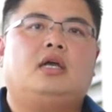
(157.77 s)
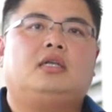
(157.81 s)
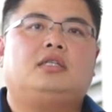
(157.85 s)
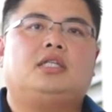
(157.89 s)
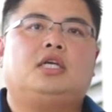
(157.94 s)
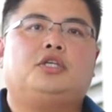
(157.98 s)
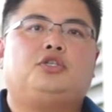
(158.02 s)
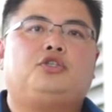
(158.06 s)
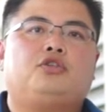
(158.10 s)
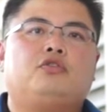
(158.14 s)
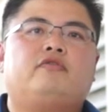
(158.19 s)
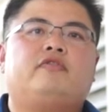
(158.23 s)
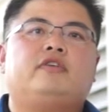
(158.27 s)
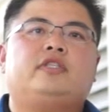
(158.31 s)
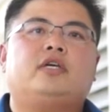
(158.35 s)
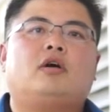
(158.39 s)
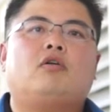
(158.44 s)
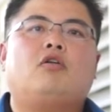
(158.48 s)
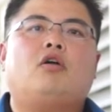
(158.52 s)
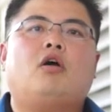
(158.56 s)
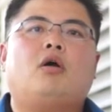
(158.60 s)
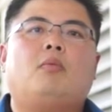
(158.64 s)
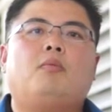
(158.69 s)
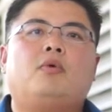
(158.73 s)
the
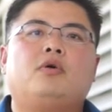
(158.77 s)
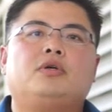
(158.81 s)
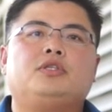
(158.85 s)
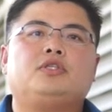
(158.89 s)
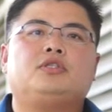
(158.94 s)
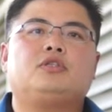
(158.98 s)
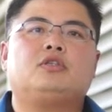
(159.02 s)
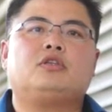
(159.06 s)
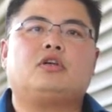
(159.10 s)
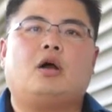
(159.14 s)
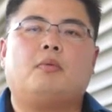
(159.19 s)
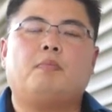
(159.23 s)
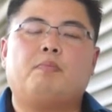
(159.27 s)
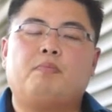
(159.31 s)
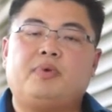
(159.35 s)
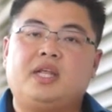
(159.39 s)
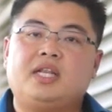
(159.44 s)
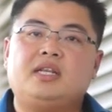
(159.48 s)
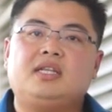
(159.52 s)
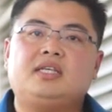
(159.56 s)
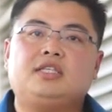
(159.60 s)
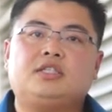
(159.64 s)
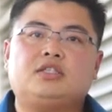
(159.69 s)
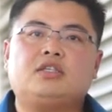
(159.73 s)
juvenile hormones
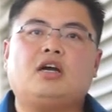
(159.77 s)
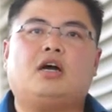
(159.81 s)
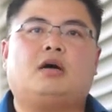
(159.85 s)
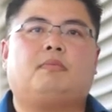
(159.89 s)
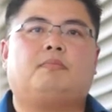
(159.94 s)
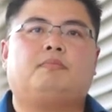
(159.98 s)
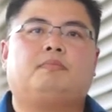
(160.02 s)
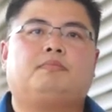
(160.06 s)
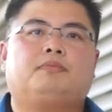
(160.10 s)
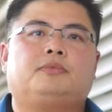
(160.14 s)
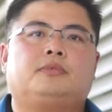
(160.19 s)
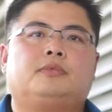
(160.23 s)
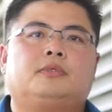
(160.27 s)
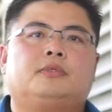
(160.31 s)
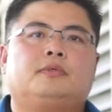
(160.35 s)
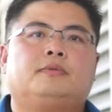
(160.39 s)
completely stop.